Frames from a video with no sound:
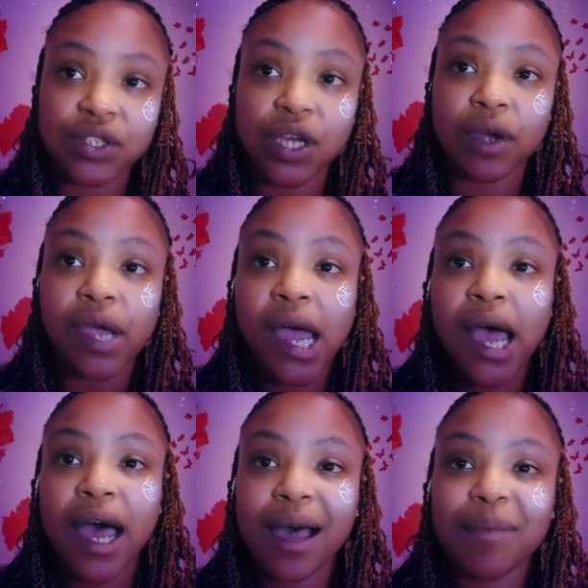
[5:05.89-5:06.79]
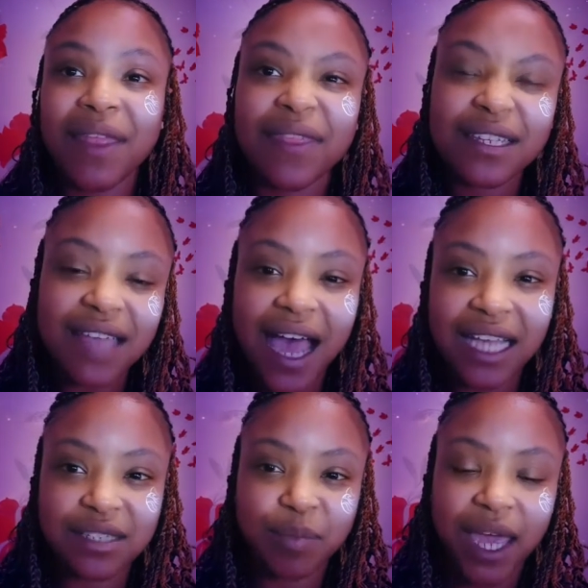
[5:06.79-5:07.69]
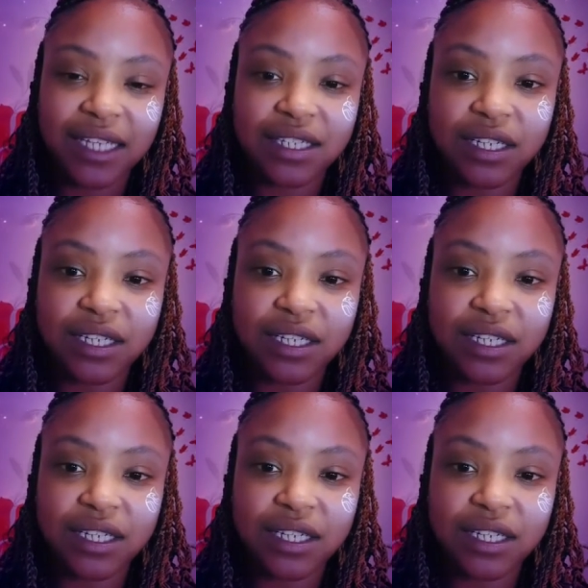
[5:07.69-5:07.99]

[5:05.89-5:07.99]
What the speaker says: So this aspect,